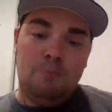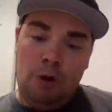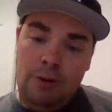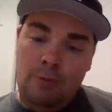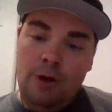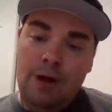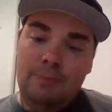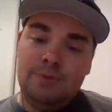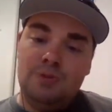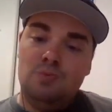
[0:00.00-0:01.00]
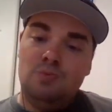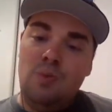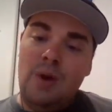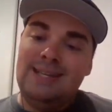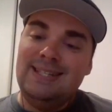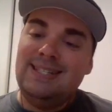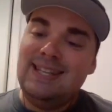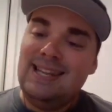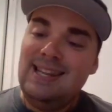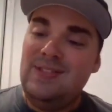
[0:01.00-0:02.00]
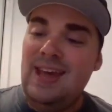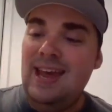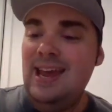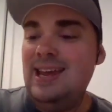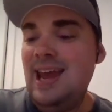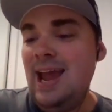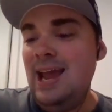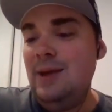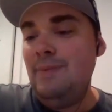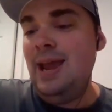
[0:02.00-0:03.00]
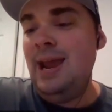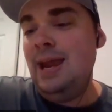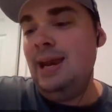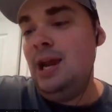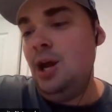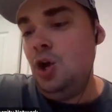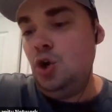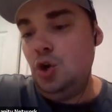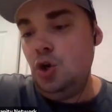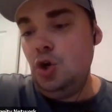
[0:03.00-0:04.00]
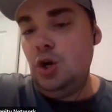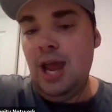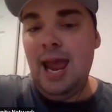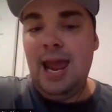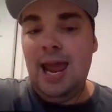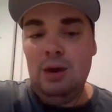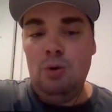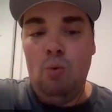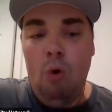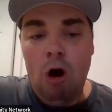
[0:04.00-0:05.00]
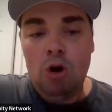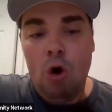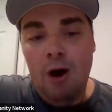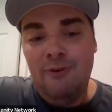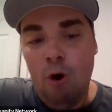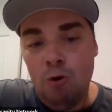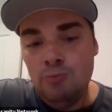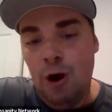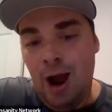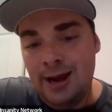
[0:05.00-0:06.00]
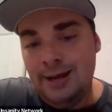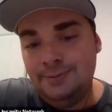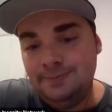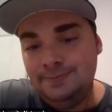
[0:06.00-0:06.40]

Bernie Williams wins the game in a walk-off home run